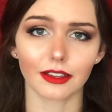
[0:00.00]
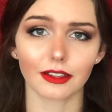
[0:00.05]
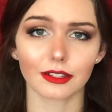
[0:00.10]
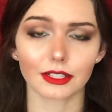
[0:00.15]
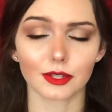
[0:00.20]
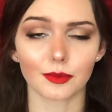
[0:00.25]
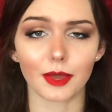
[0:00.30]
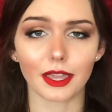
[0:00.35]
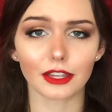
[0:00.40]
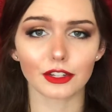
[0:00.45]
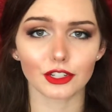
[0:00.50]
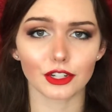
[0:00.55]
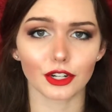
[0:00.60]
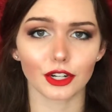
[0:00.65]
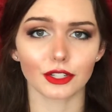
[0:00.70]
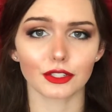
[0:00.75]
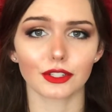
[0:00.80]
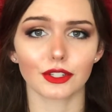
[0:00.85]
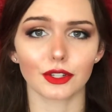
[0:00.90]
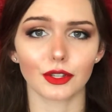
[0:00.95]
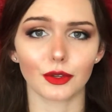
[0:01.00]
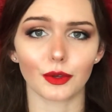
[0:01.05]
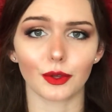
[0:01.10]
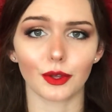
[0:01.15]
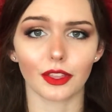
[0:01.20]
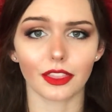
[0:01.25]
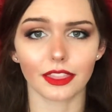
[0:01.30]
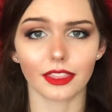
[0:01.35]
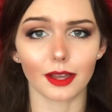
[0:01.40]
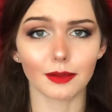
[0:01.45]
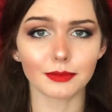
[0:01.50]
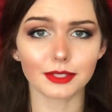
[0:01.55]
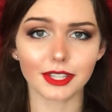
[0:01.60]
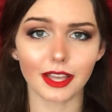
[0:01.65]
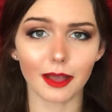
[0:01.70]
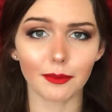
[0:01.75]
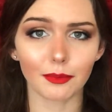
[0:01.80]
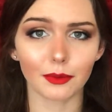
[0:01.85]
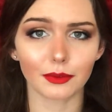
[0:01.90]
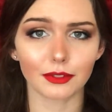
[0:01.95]
So make sure to thumbs
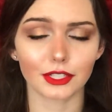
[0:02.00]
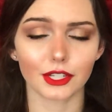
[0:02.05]
up,